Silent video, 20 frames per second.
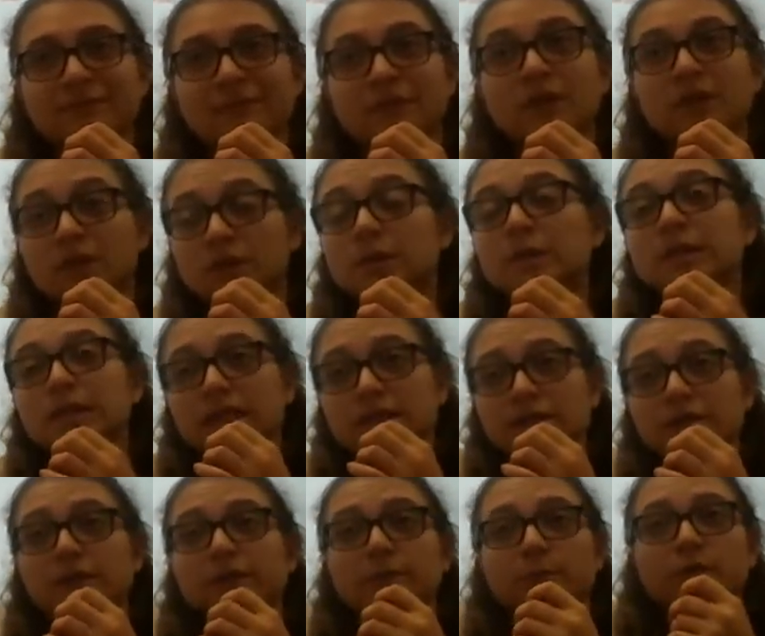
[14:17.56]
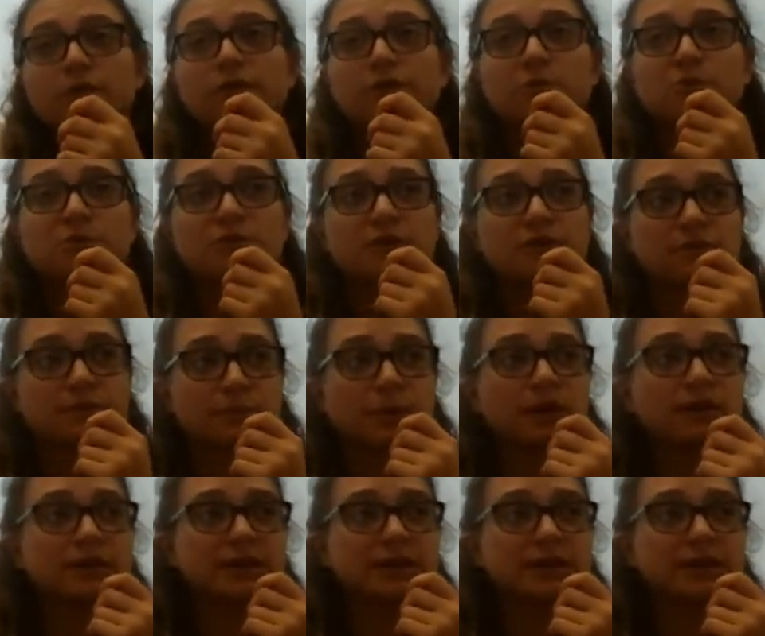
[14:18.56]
So it's easier to move through the small